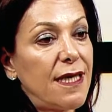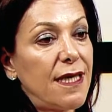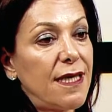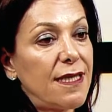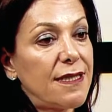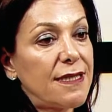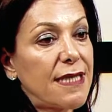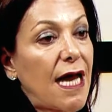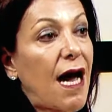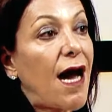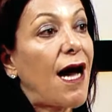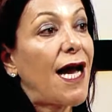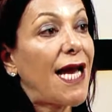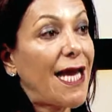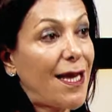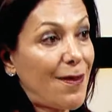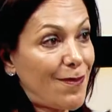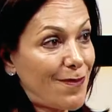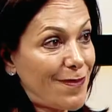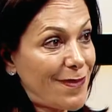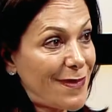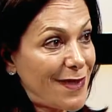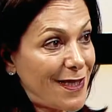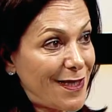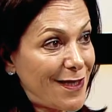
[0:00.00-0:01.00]

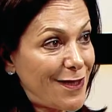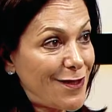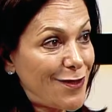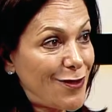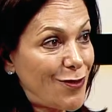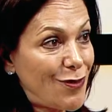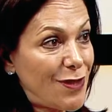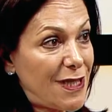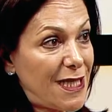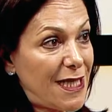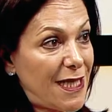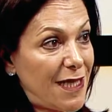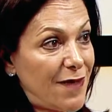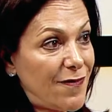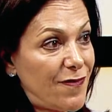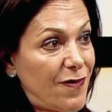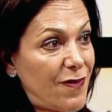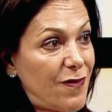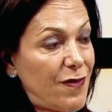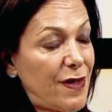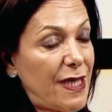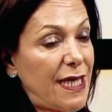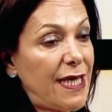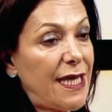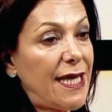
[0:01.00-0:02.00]
time to
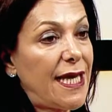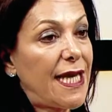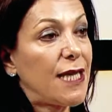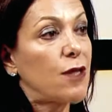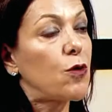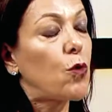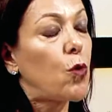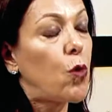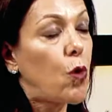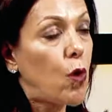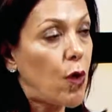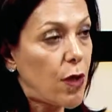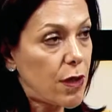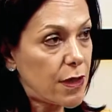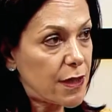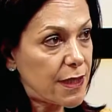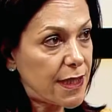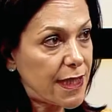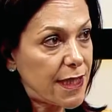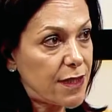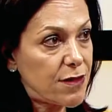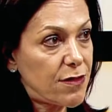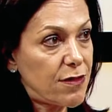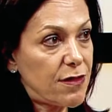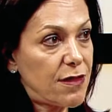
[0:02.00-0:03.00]
delivery, in
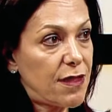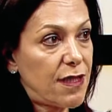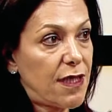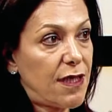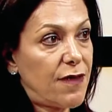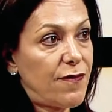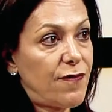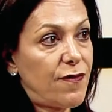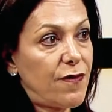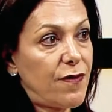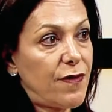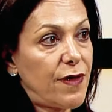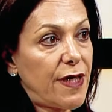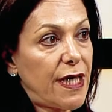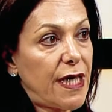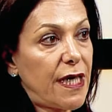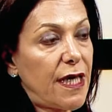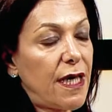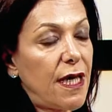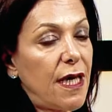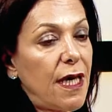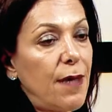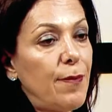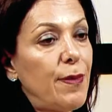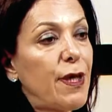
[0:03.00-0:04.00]
quality to delivery,
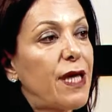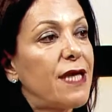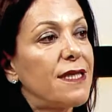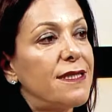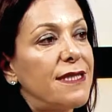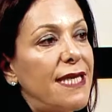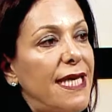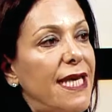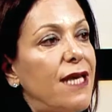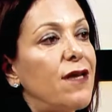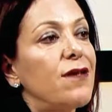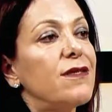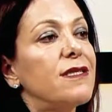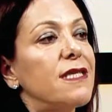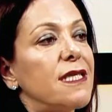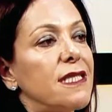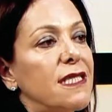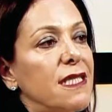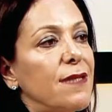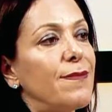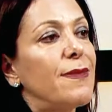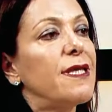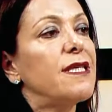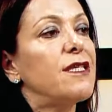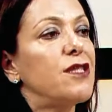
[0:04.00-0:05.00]
because the
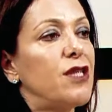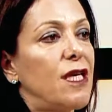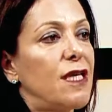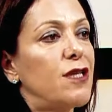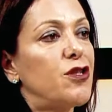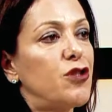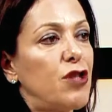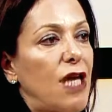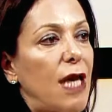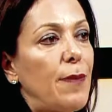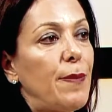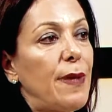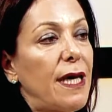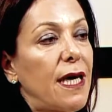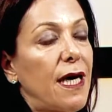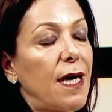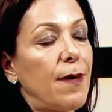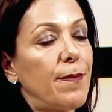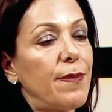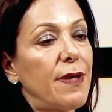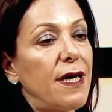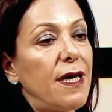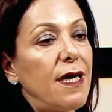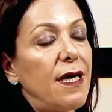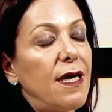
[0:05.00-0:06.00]
ecosystem is shaping up.
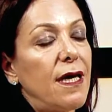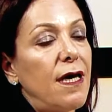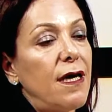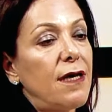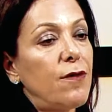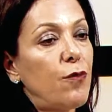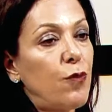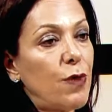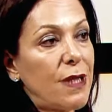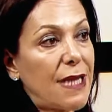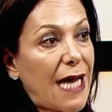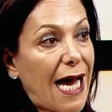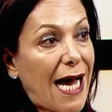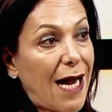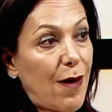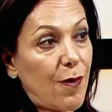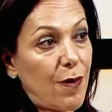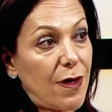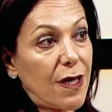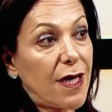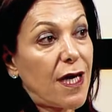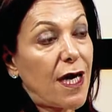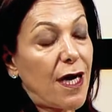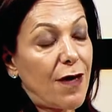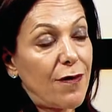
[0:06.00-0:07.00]
With our
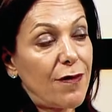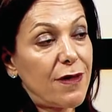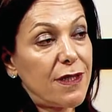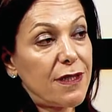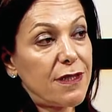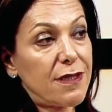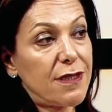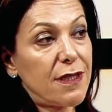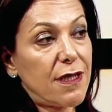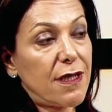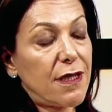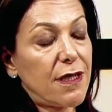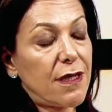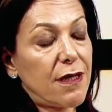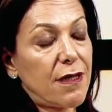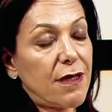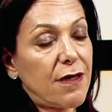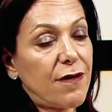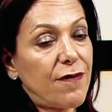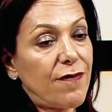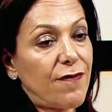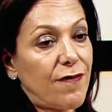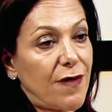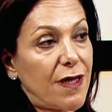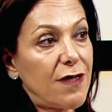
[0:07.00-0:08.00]
current
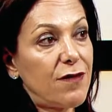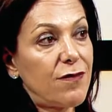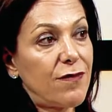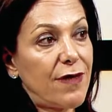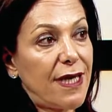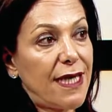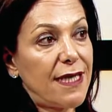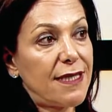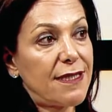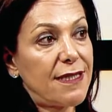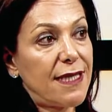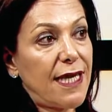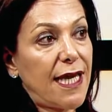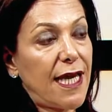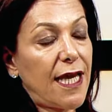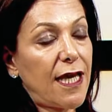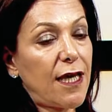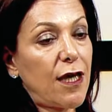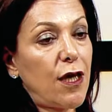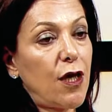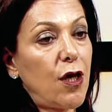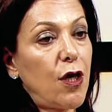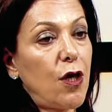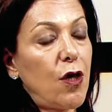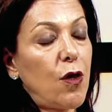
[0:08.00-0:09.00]
fundraising,
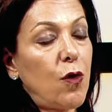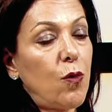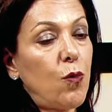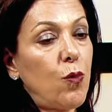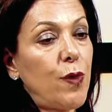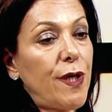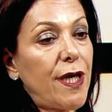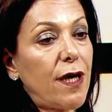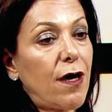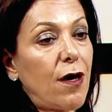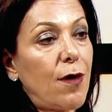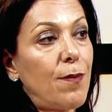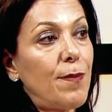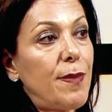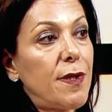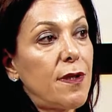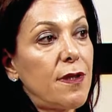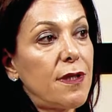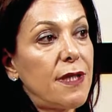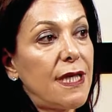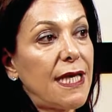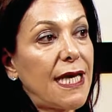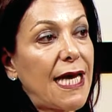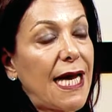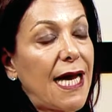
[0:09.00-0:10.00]
we are
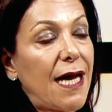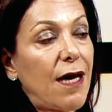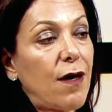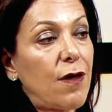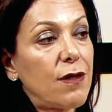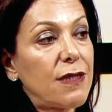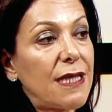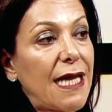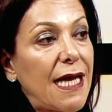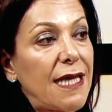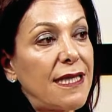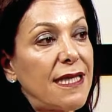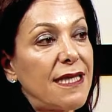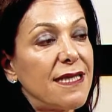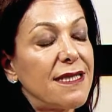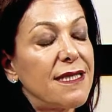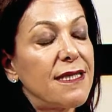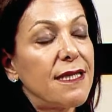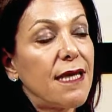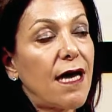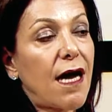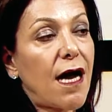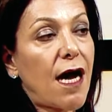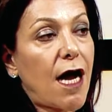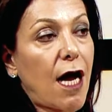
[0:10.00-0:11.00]
building out an
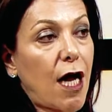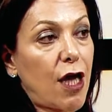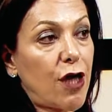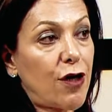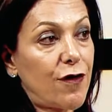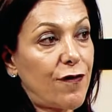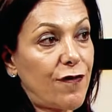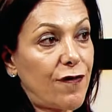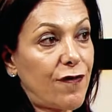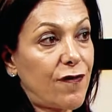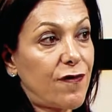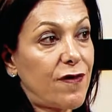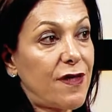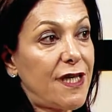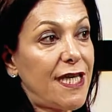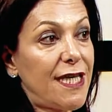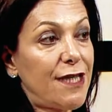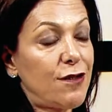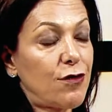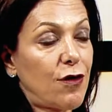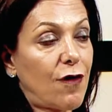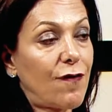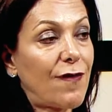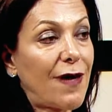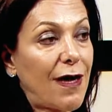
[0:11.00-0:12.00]
entire fleet
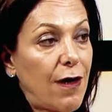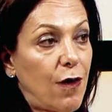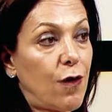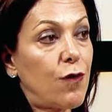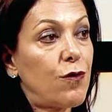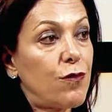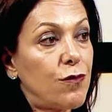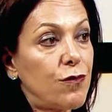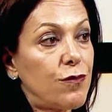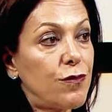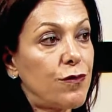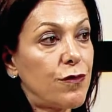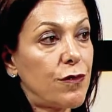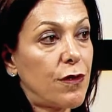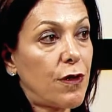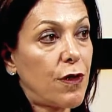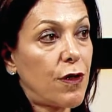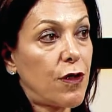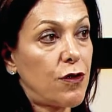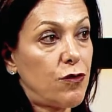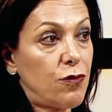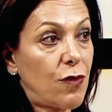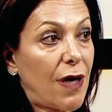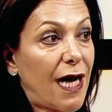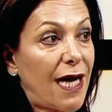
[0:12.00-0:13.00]
of our own
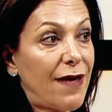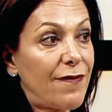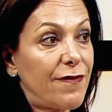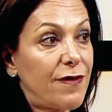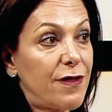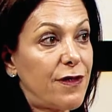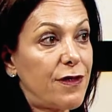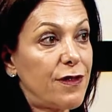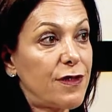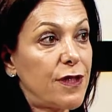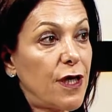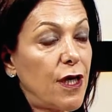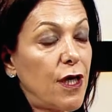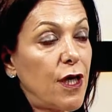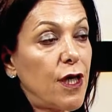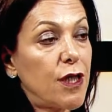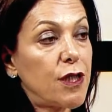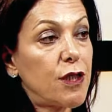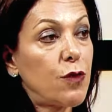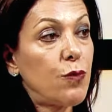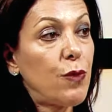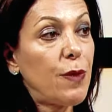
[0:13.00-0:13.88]
drivers, so we